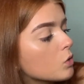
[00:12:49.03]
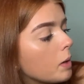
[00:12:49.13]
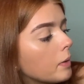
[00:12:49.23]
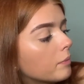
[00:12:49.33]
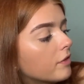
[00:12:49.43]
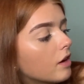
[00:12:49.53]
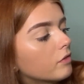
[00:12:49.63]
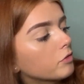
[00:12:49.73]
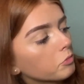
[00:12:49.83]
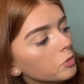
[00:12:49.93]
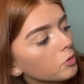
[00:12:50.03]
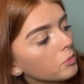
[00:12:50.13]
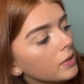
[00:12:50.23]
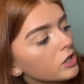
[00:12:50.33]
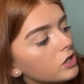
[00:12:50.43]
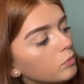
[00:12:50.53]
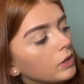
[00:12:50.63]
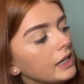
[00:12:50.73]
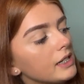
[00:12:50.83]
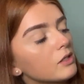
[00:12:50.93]
Swipe up further from the bottom edge, then
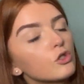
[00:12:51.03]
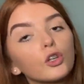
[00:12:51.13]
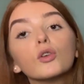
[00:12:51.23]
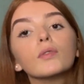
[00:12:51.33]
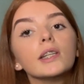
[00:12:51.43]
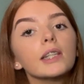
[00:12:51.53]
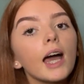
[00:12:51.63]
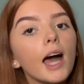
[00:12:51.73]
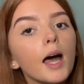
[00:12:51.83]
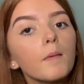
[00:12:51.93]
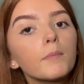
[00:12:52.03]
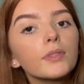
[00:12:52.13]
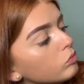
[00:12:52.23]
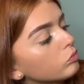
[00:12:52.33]
release to show your recent apps.